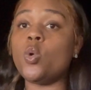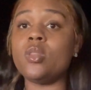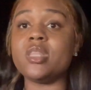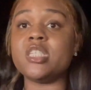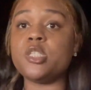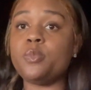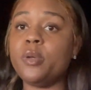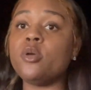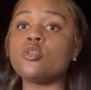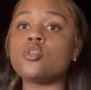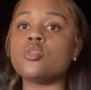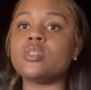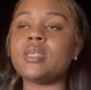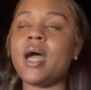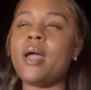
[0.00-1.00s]
on the
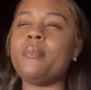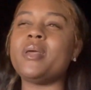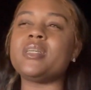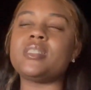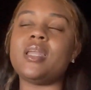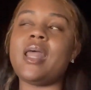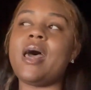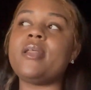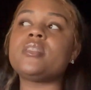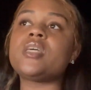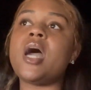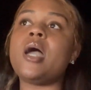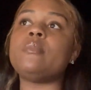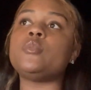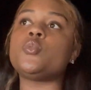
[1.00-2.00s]
spiritual side. Because a lot of
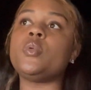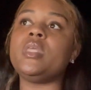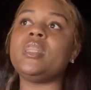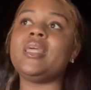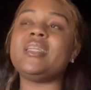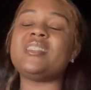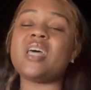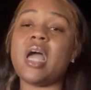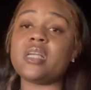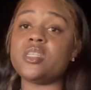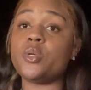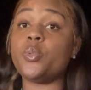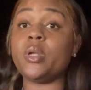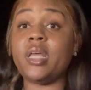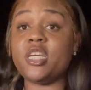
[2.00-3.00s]
times we think
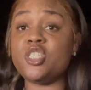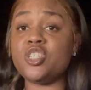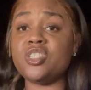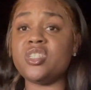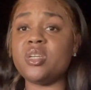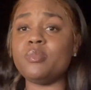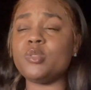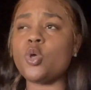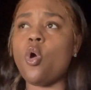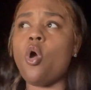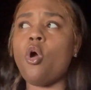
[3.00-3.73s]
toxic relationships